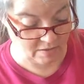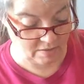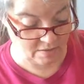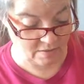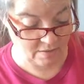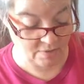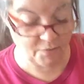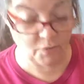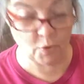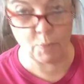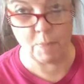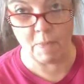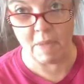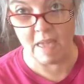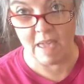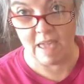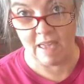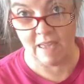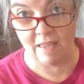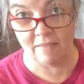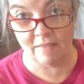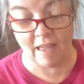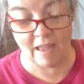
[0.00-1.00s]
for
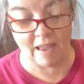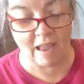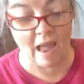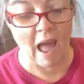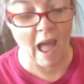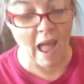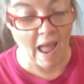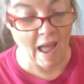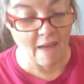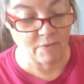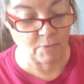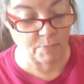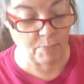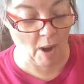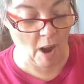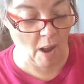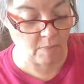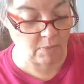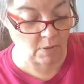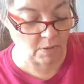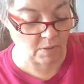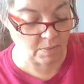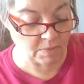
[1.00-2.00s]
me. Like, I have a
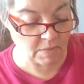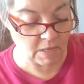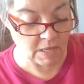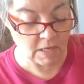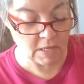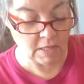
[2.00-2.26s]
problem